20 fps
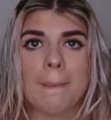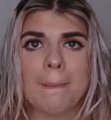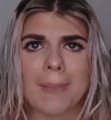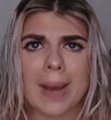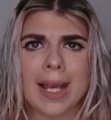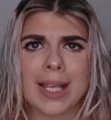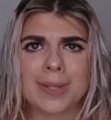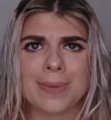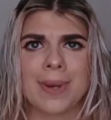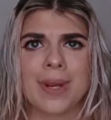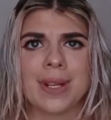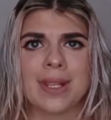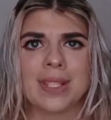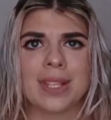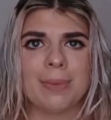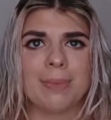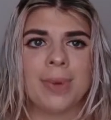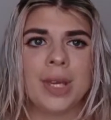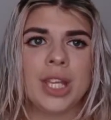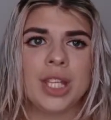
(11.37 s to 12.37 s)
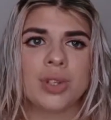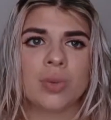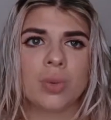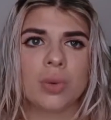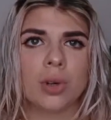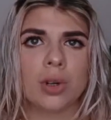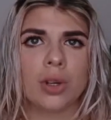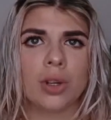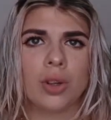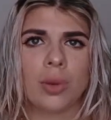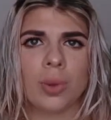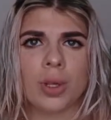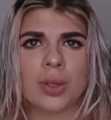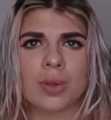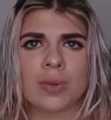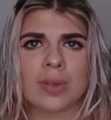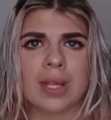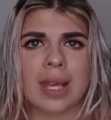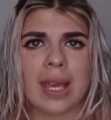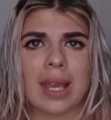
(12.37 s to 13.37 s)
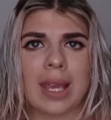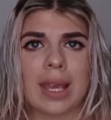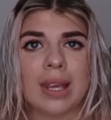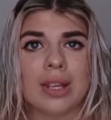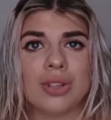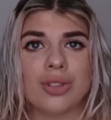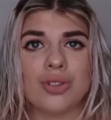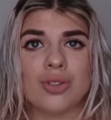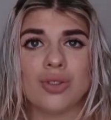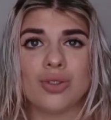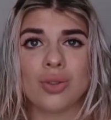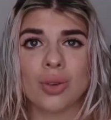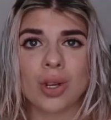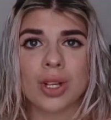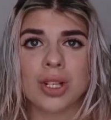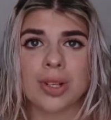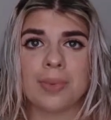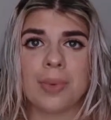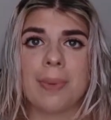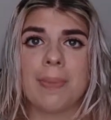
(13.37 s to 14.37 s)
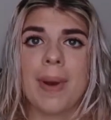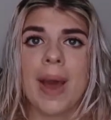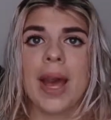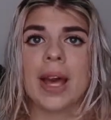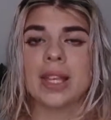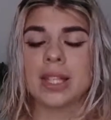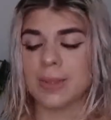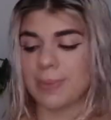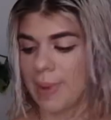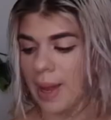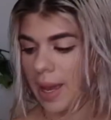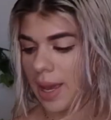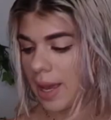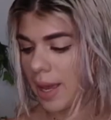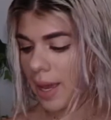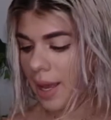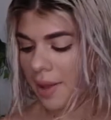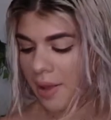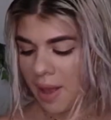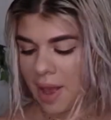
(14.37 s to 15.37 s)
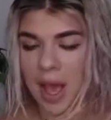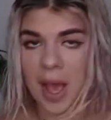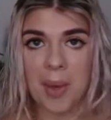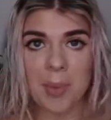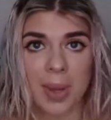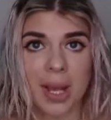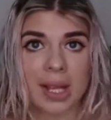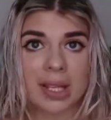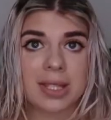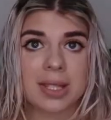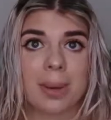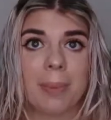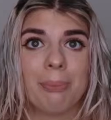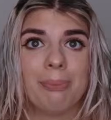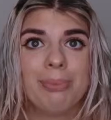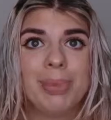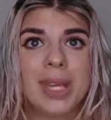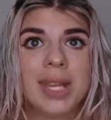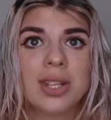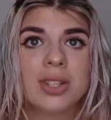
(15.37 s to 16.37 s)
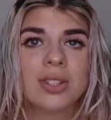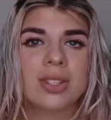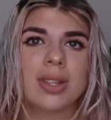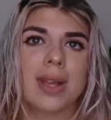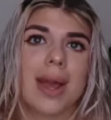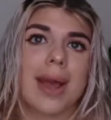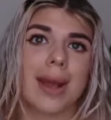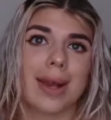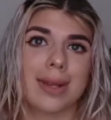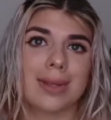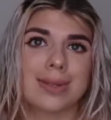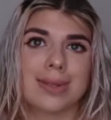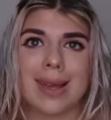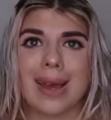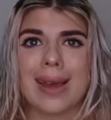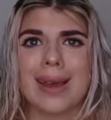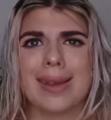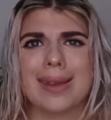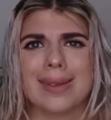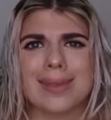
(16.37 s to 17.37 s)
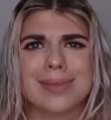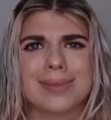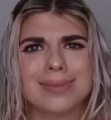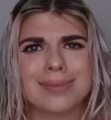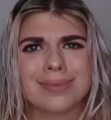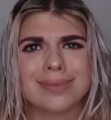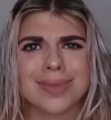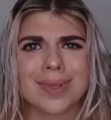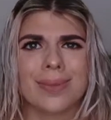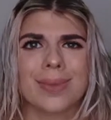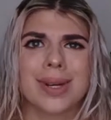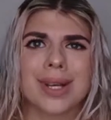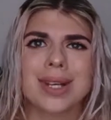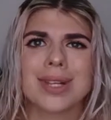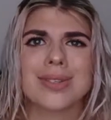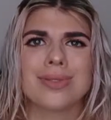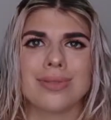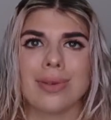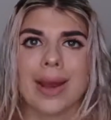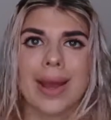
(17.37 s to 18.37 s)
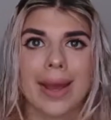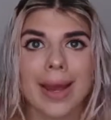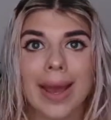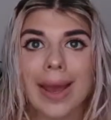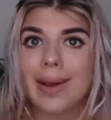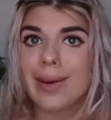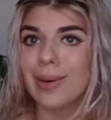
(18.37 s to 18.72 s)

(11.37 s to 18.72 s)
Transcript: my experience at peach world which was like in georgia we passed by it we got some peach snacks and so we're gonna try it